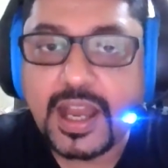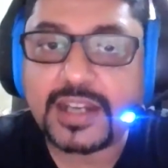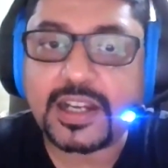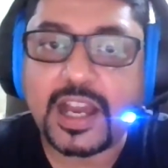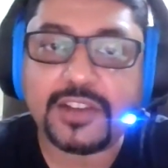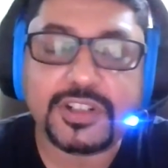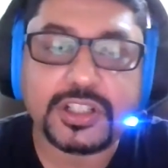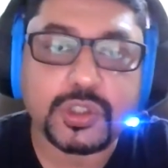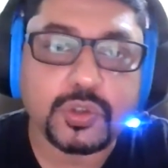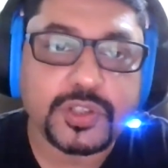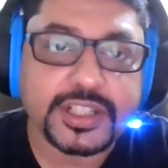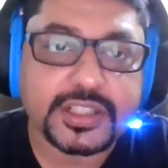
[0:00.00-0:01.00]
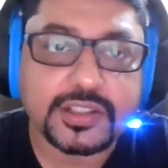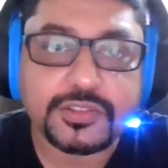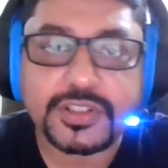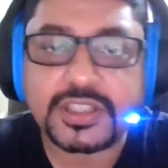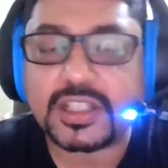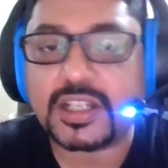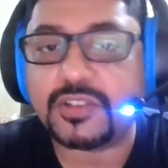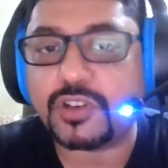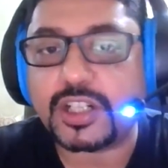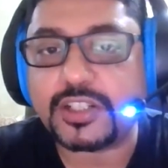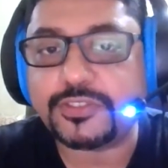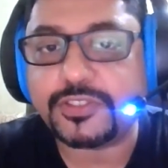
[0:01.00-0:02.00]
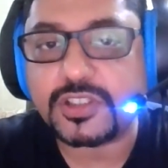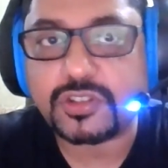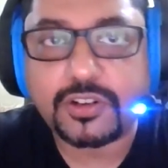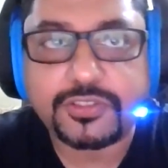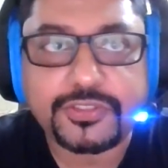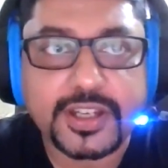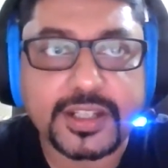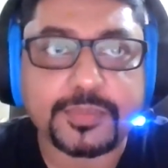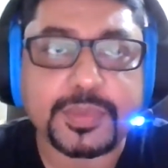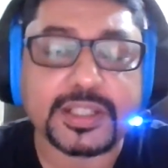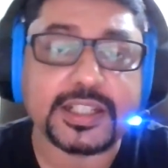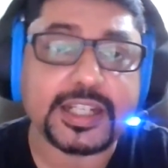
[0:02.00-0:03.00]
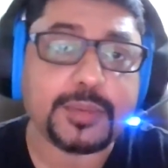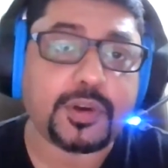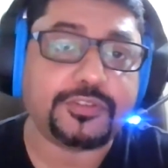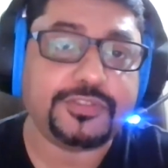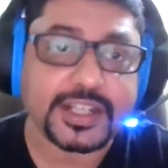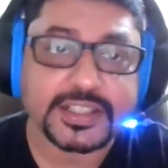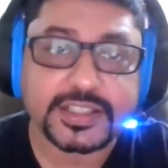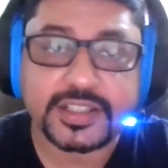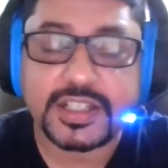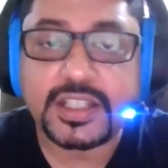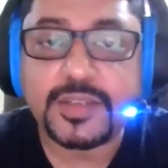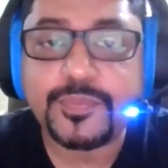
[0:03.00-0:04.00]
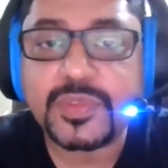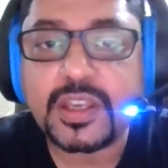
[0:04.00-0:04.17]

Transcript: And I will do it with a wonderful software by the name of Vectary.